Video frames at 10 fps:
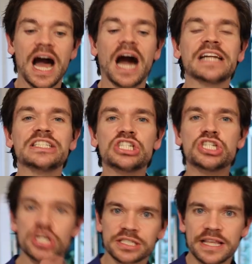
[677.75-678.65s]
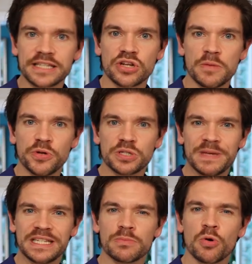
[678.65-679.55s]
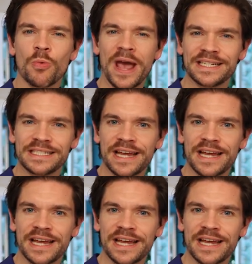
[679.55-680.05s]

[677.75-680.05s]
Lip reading: I just think that's gonna push me into more wedding